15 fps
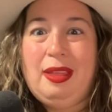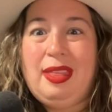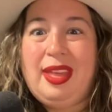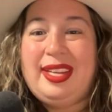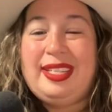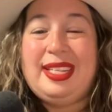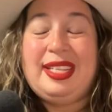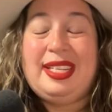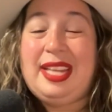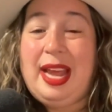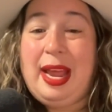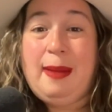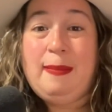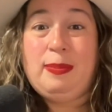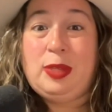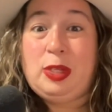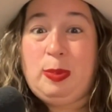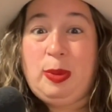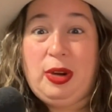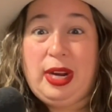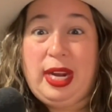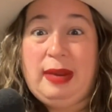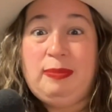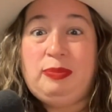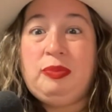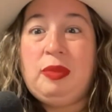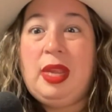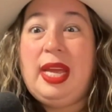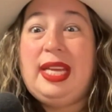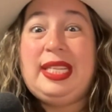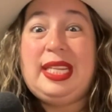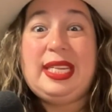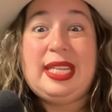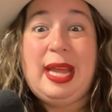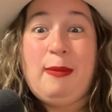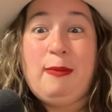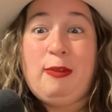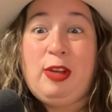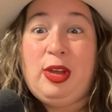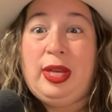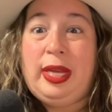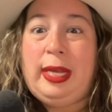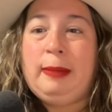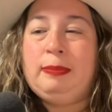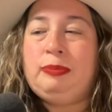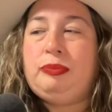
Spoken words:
That's the same spirit. It's the same feeling.